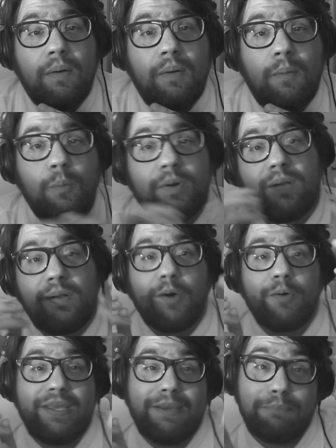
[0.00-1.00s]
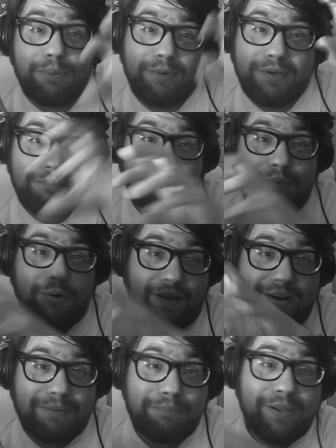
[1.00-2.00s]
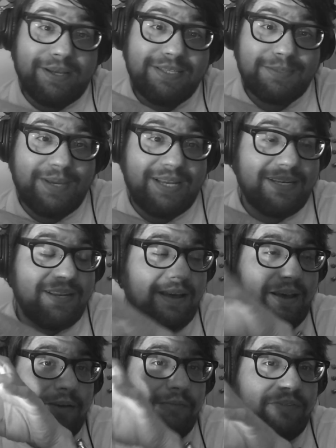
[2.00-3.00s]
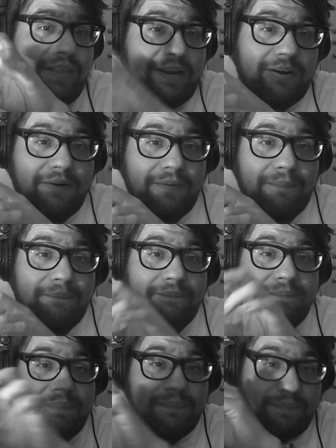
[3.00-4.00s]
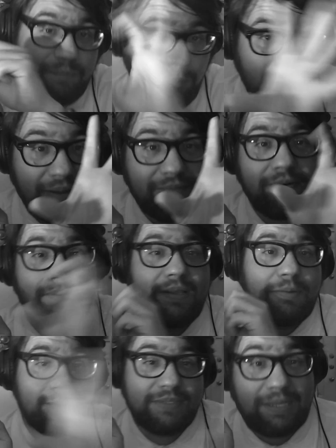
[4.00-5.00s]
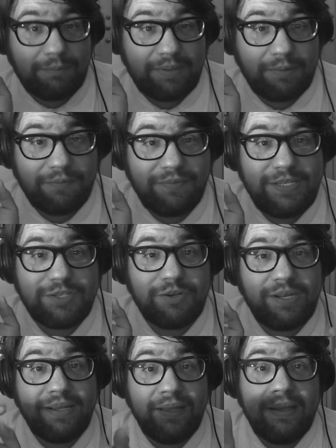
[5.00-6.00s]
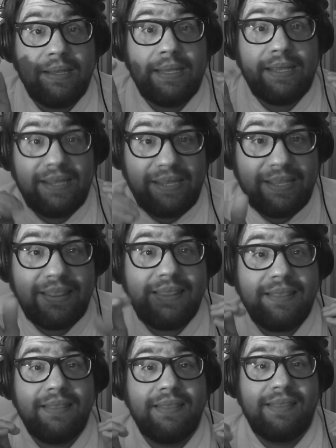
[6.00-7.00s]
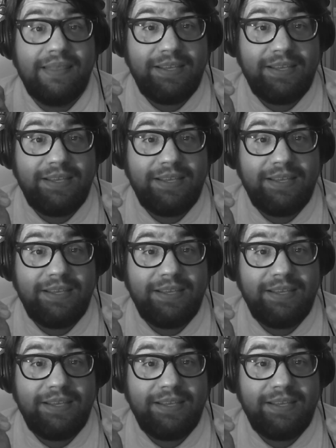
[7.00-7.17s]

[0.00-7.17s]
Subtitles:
would low-key put product placement of their whatever it was that they were featuring in the